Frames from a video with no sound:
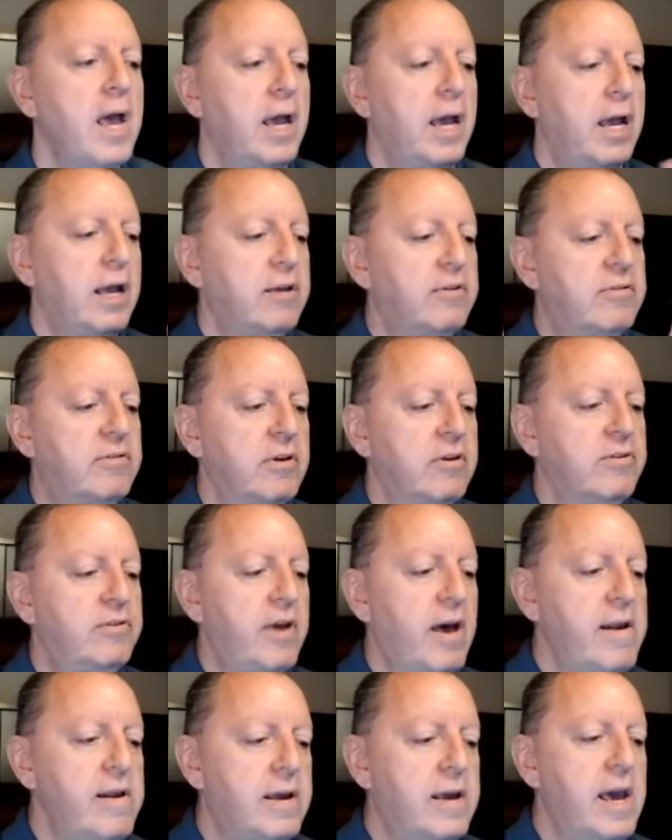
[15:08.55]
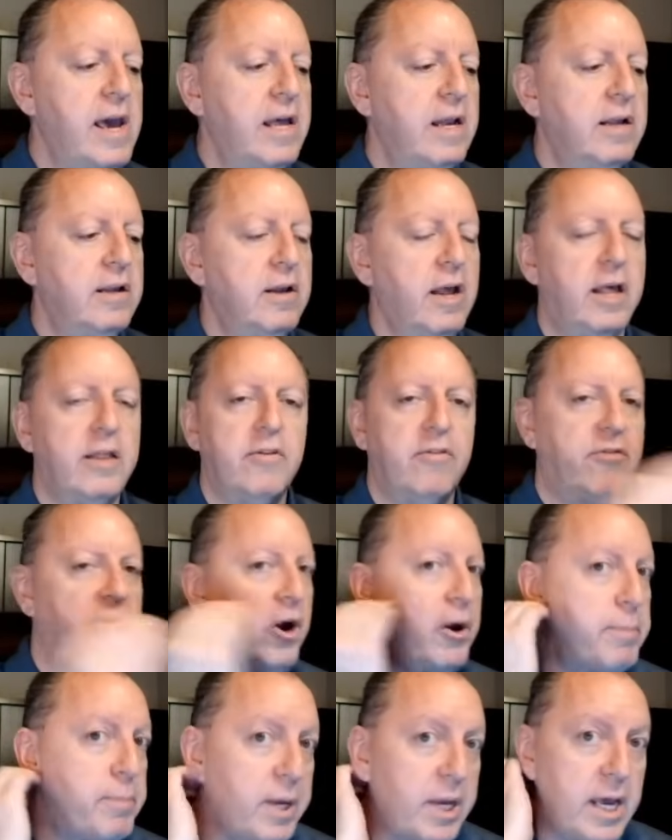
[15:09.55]
is dedicated in the
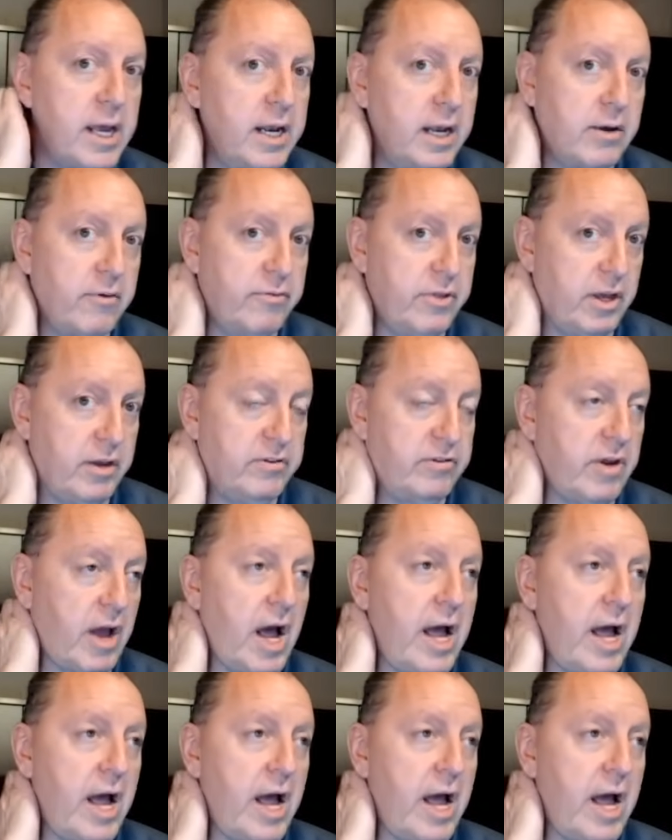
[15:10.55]
very beginning of this.